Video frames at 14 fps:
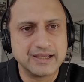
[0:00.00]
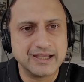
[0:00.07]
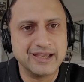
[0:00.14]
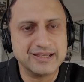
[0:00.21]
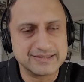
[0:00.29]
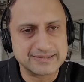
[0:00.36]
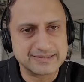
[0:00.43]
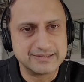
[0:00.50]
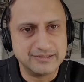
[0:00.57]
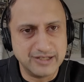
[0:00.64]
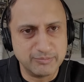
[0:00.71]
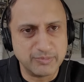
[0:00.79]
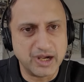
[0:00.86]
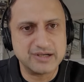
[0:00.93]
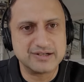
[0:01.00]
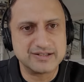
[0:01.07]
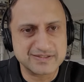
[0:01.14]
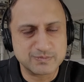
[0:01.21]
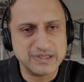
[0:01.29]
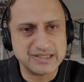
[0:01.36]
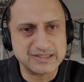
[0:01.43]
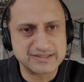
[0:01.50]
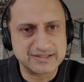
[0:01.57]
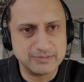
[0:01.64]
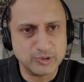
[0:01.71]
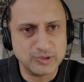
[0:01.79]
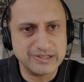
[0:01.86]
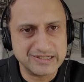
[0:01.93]
as demand is being
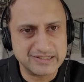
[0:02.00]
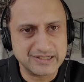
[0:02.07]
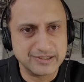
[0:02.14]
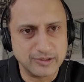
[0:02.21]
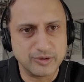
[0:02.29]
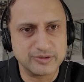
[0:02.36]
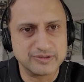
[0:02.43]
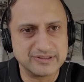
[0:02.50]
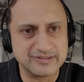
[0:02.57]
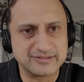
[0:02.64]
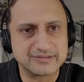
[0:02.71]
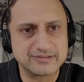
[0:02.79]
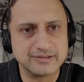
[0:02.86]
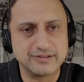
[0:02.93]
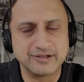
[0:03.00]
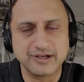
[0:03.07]
stimulated or is uh,